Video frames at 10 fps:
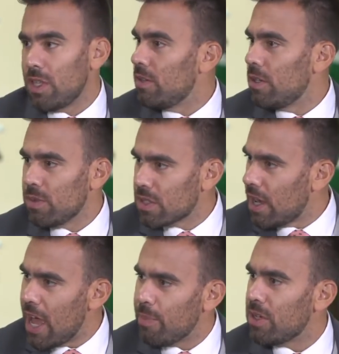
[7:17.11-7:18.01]
They don't know what's going
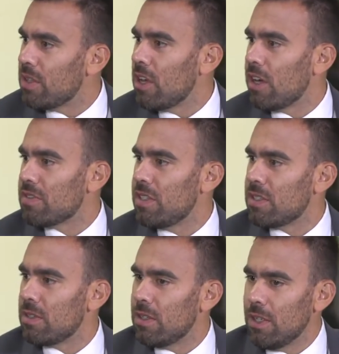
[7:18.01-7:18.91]
to happen in the off
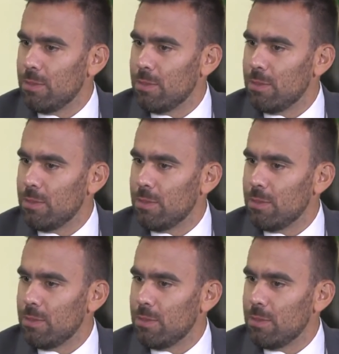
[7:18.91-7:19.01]
season.